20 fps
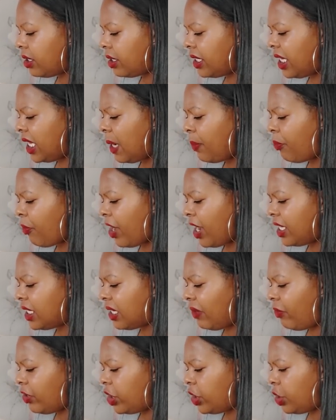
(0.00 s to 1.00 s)
celebrating
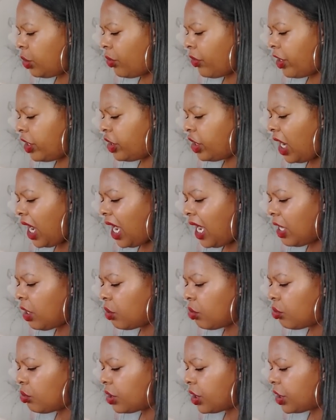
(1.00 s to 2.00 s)
something to do with a
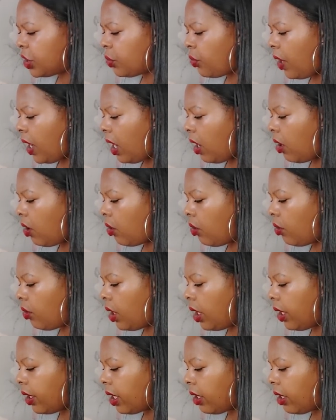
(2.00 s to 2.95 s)
child as well,